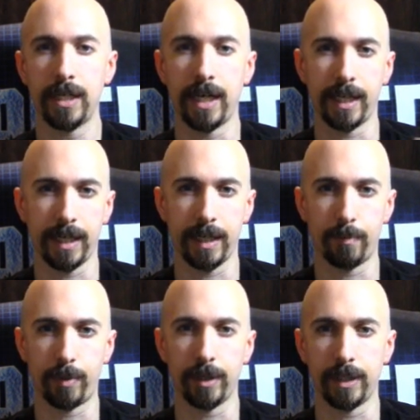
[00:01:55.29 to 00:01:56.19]
and it
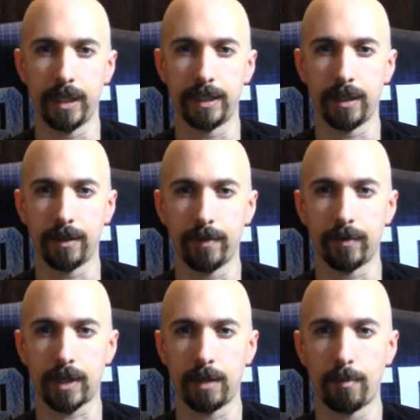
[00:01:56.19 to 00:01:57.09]
did put a
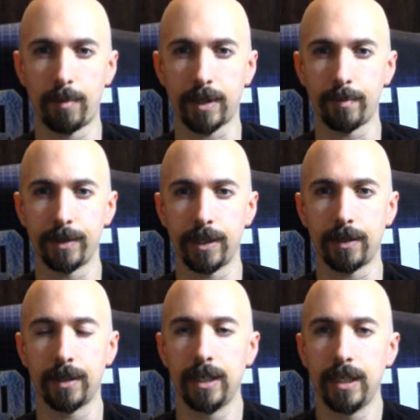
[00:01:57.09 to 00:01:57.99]
Daredevil comic book up in there.